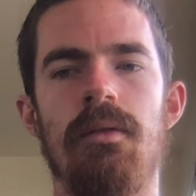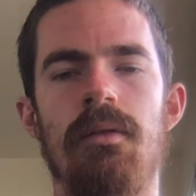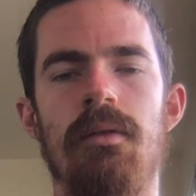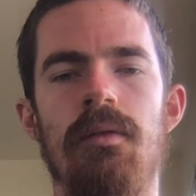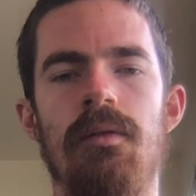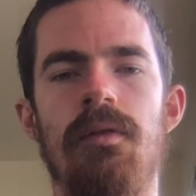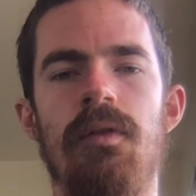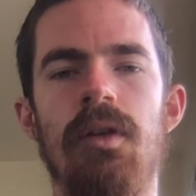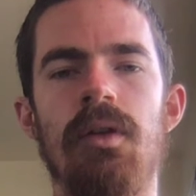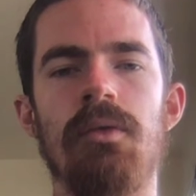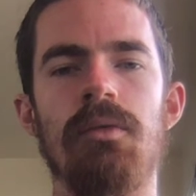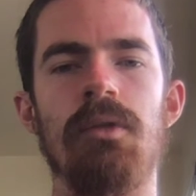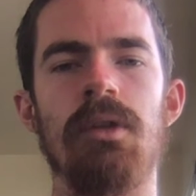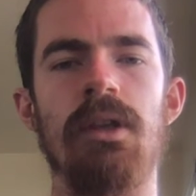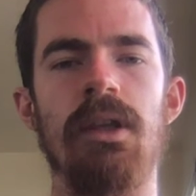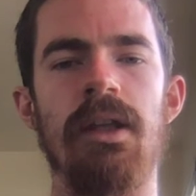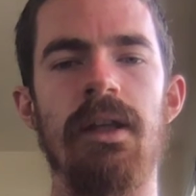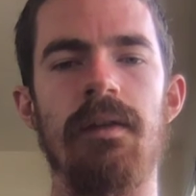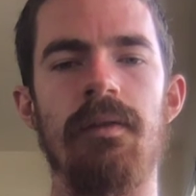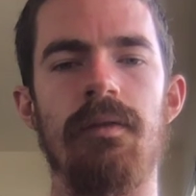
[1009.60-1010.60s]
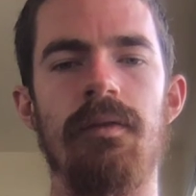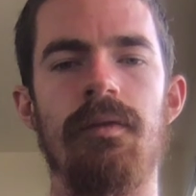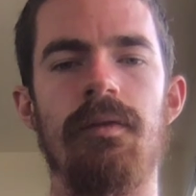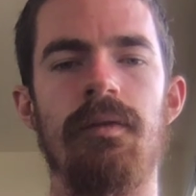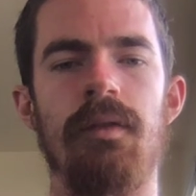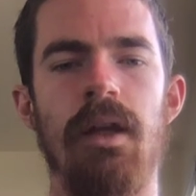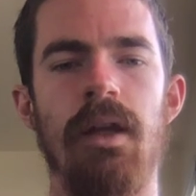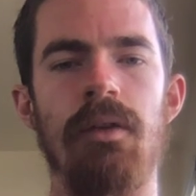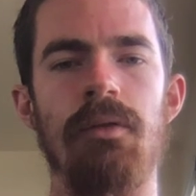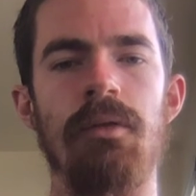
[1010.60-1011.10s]
feel relief
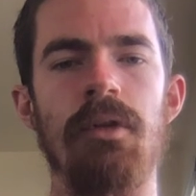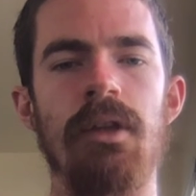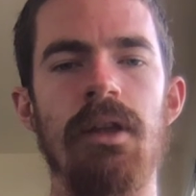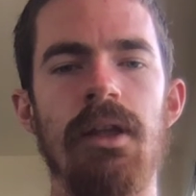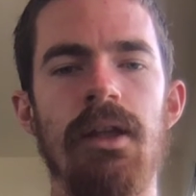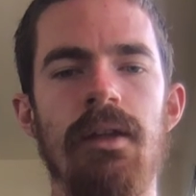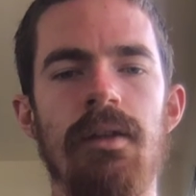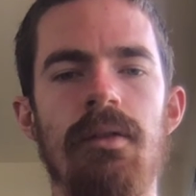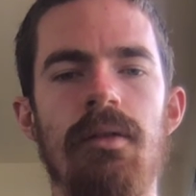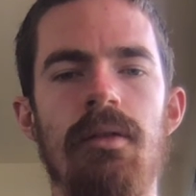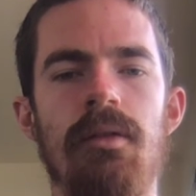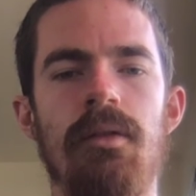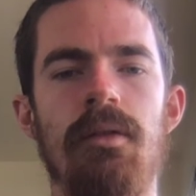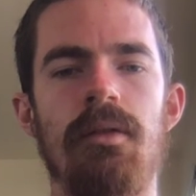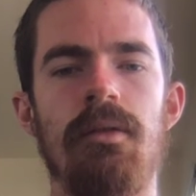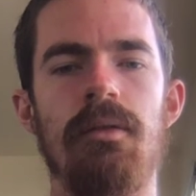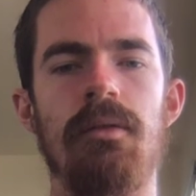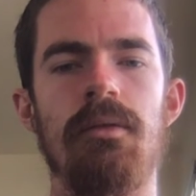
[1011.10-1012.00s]
and release.